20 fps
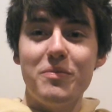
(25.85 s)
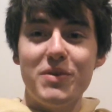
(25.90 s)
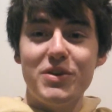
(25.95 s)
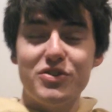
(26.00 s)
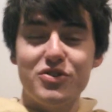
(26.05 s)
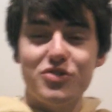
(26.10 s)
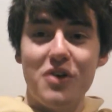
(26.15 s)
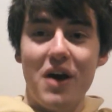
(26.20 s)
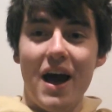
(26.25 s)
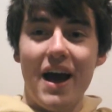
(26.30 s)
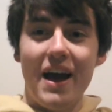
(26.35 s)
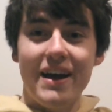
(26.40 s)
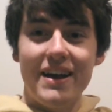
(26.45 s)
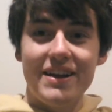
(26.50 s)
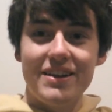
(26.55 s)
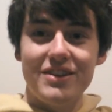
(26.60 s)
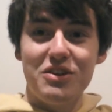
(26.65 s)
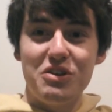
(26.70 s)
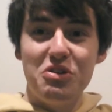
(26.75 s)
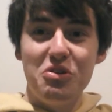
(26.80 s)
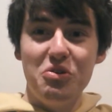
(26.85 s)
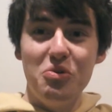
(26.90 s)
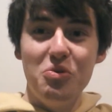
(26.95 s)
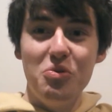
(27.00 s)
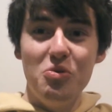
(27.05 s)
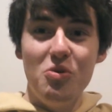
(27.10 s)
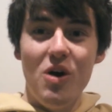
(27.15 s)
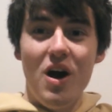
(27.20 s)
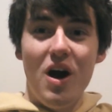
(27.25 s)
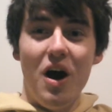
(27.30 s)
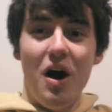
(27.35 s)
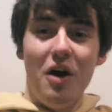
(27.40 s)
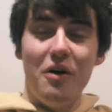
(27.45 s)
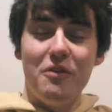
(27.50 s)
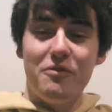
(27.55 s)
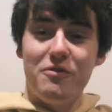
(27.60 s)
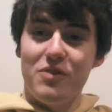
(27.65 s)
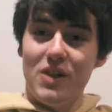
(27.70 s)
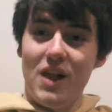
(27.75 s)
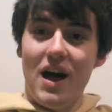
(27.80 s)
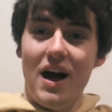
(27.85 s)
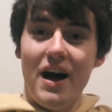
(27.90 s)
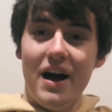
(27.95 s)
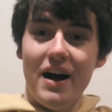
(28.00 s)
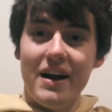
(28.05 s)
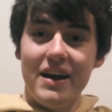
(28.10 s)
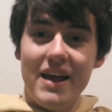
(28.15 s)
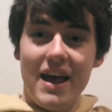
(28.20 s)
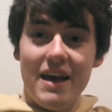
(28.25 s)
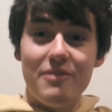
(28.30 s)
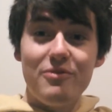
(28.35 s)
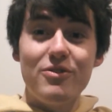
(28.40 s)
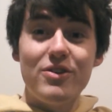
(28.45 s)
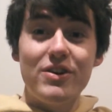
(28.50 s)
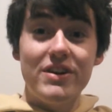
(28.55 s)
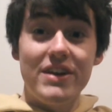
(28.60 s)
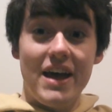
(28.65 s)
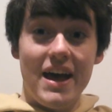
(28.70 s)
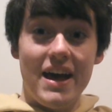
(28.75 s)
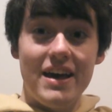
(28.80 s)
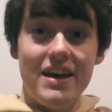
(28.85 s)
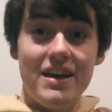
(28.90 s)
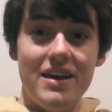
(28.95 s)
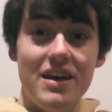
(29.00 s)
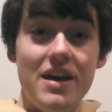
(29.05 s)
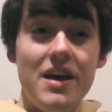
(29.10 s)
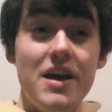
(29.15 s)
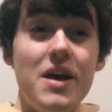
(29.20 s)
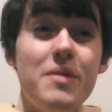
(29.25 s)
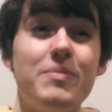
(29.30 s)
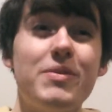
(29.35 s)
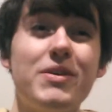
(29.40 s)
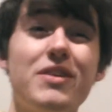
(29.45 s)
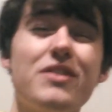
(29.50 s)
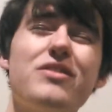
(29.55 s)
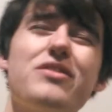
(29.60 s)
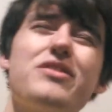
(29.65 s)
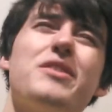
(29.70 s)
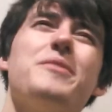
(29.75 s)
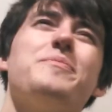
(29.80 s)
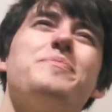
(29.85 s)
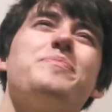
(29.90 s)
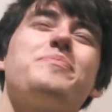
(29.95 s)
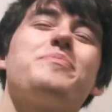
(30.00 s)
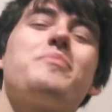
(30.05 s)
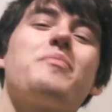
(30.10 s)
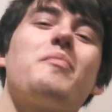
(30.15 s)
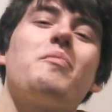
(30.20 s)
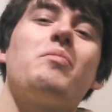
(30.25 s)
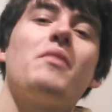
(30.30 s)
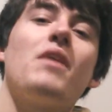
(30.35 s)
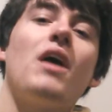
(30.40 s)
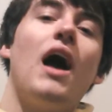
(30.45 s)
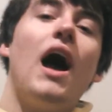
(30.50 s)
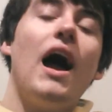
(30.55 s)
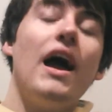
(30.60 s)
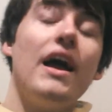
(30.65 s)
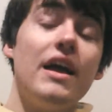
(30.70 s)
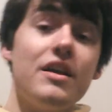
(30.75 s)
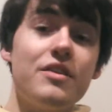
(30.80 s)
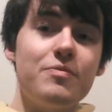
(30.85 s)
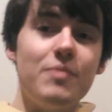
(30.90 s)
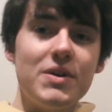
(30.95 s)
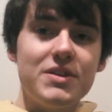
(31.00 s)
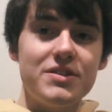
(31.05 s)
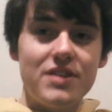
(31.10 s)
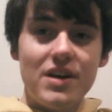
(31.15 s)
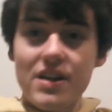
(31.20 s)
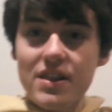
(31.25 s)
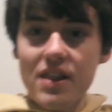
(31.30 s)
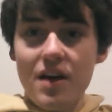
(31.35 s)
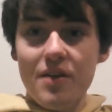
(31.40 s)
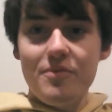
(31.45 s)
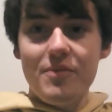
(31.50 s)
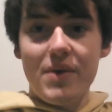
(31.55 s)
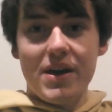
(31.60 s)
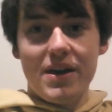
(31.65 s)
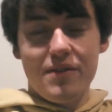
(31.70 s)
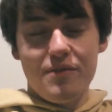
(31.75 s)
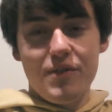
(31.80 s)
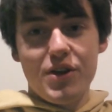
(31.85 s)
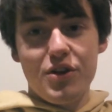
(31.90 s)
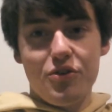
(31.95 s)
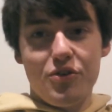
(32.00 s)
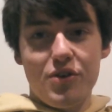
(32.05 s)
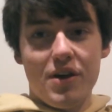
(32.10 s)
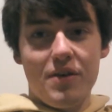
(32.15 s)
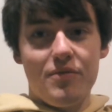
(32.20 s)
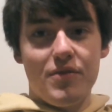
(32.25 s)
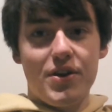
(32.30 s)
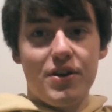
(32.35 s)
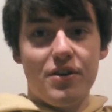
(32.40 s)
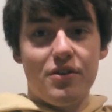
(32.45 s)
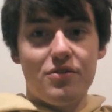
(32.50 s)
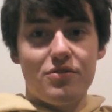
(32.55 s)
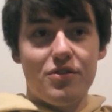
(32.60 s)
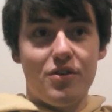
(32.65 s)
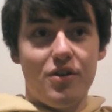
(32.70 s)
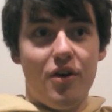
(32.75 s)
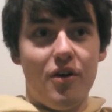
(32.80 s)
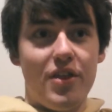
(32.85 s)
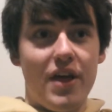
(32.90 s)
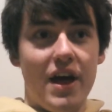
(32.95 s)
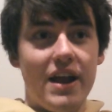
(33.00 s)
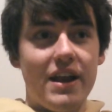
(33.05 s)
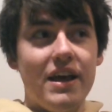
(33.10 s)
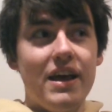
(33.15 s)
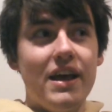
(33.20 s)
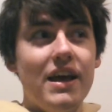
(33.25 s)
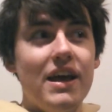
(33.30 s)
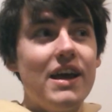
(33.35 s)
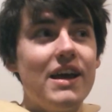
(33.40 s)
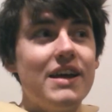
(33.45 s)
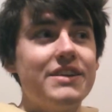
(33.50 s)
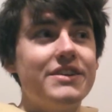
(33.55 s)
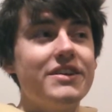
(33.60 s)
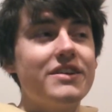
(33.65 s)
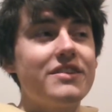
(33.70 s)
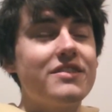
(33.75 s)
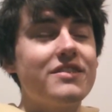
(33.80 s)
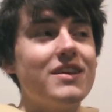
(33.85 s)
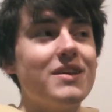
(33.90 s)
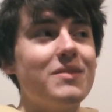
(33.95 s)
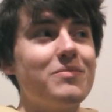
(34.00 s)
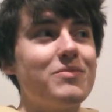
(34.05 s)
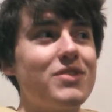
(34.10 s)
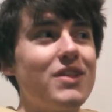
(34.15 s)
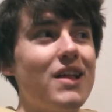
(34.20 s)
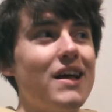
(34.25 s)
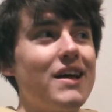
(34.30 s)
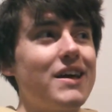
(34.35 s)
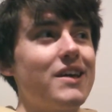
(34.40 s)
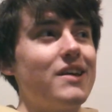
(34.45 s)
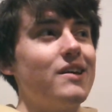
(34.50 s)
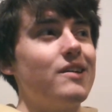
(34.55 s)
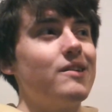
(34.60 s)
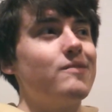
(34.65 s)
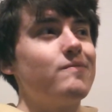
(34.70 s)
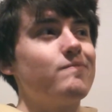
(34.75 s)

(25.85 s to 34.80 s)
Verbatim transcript: be trying to do a vlog every day because I, as much as I love making video game videos and all that, it just seems like